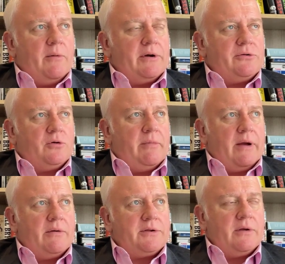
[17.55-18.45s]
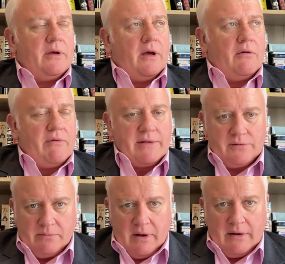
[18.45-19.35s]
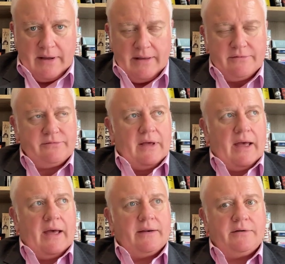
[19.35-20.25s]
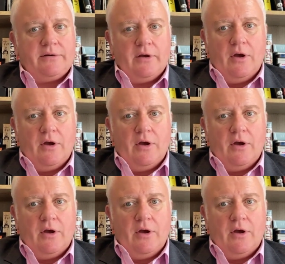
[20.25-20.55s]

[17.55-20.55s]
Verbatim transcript: We're going to talk about uh, rental markets and